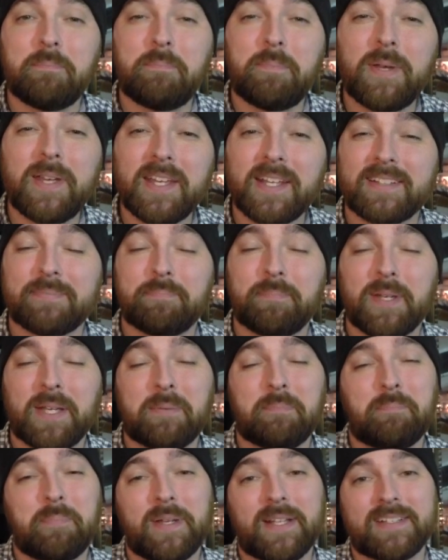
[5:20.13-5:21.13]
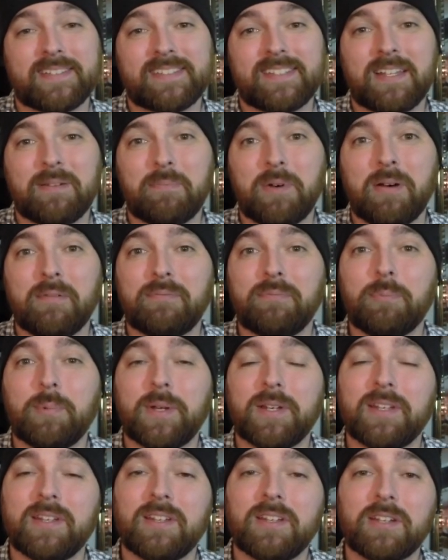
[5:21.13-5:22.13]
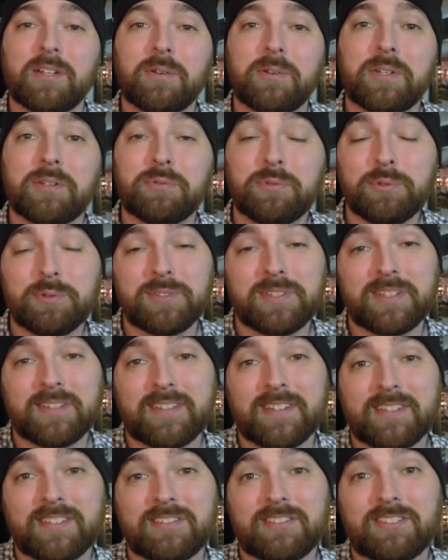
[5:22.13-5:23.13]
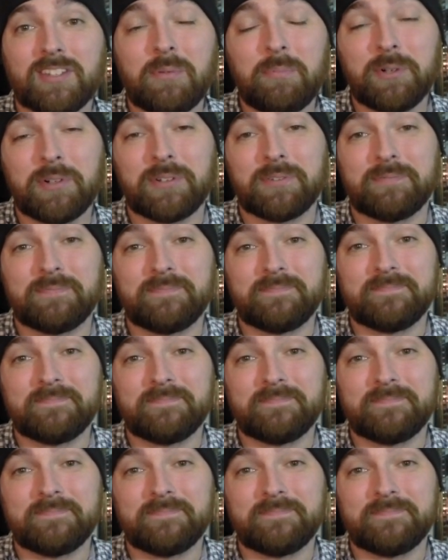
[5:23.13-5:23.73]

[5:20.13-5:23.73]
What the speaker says: big step up when going cruising this summer.